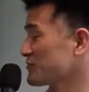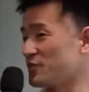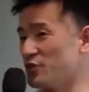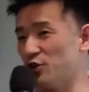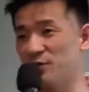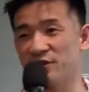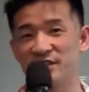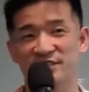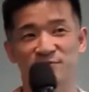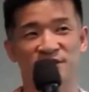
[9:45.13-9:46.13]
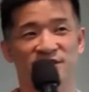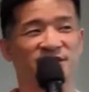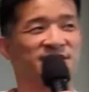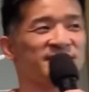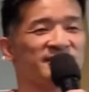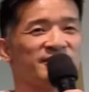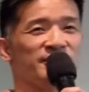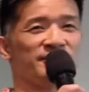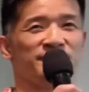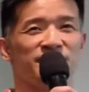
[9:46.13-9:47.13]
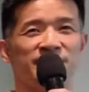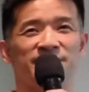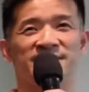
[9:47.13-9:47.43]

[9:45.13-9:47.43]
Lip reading: No more units are produced, so the world